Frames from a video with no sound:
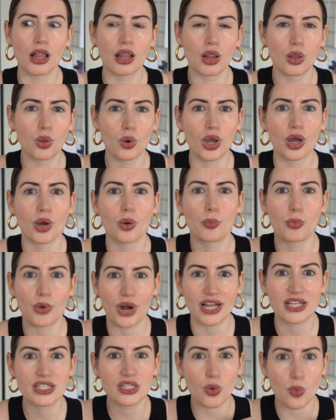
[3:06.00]
local
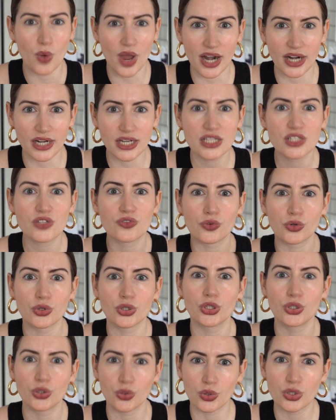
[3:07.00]
brand awareness for
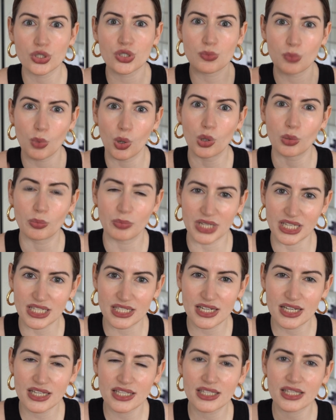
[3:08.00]
your small
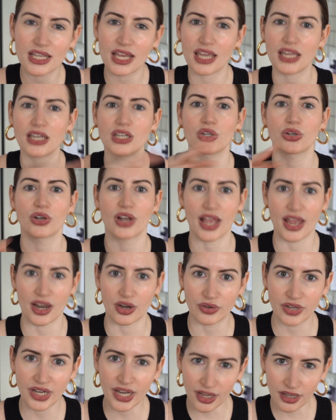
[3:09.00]
business in your
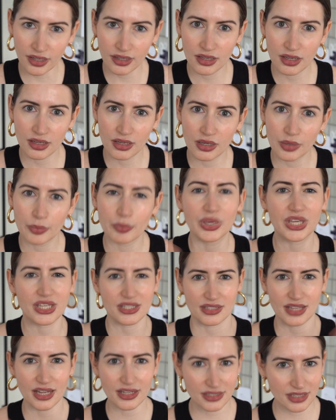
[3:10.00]
area? Because
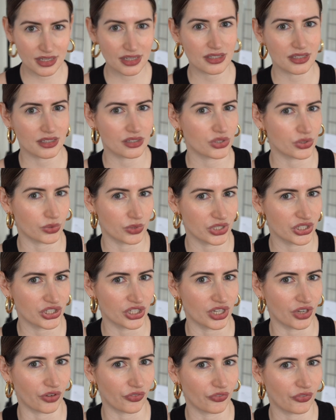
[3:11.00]
that's easy to
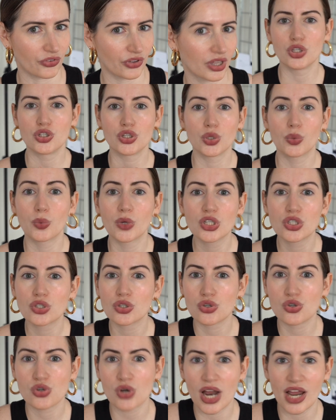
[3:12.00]
achieve. Do you want to
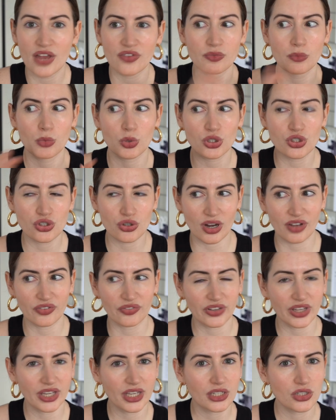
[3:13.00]
drive more
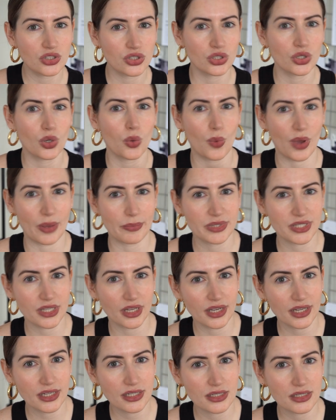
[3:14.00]
traffic to your
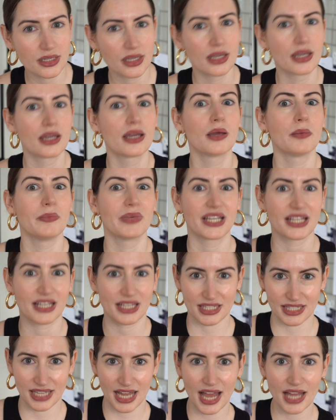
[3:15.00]
website?
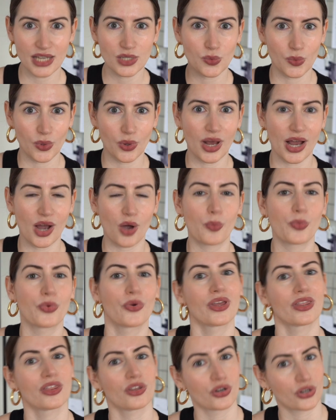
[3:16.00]
Because that will help
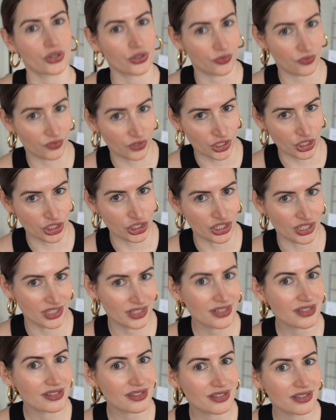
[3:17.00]
with your
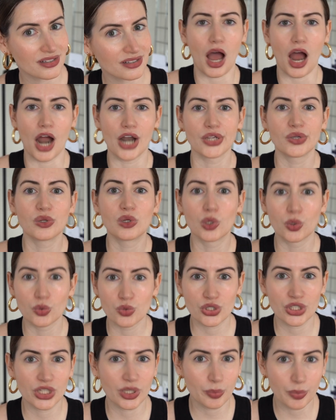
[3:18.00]
conversions. Are you
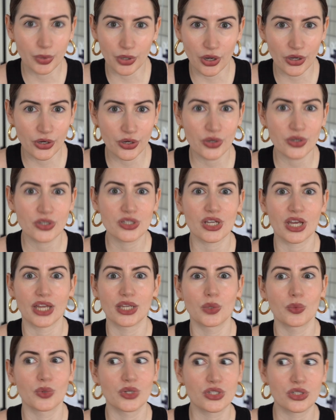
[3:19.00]
launching a product and you
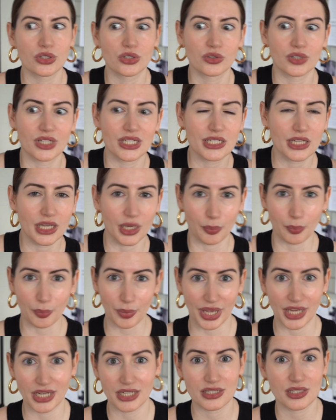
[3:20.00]
want to create
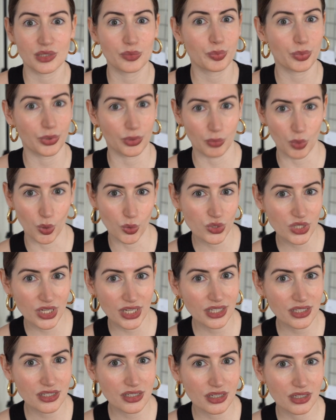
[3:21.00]
campaigns and promote
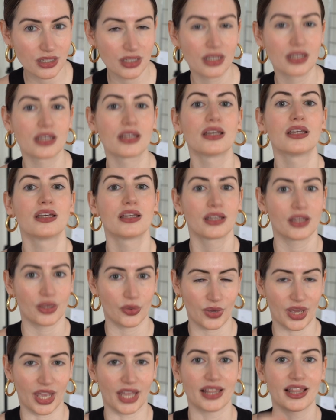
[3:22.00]
it?
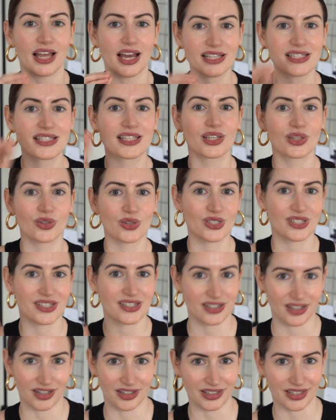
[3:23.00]
Okay, that's another
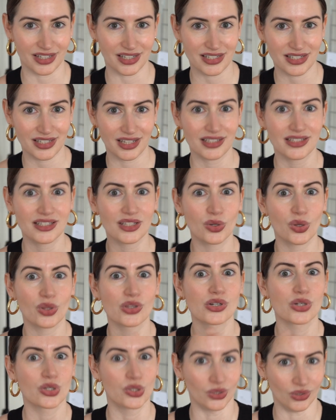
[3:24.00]
target, that's another
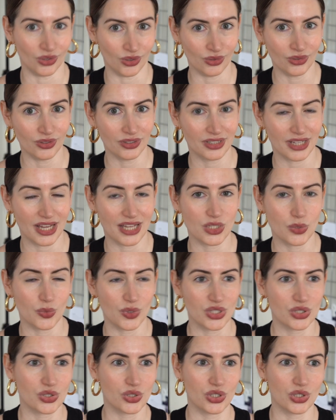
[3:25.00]
goal, and you
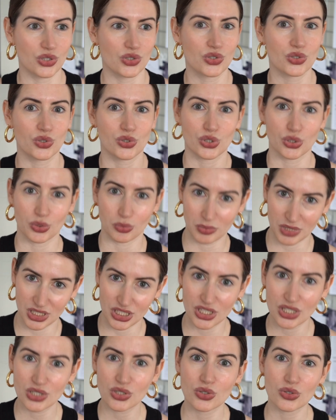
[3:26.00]
want to use social
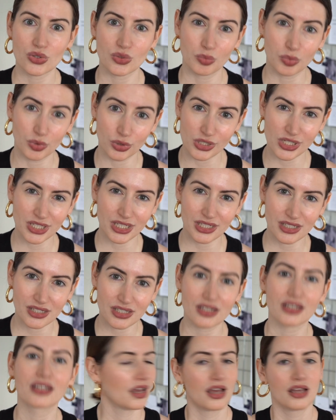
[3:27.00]
media to support
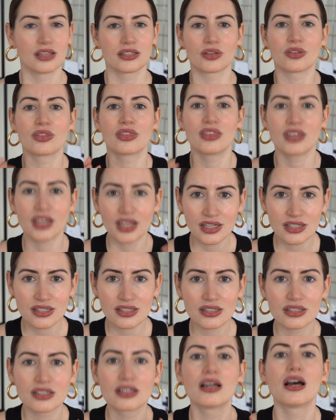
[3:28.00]
it? So
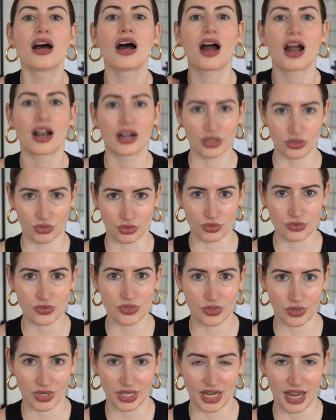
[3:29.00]
these are goals you
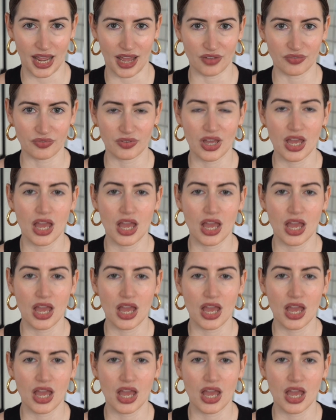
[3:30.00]
can have.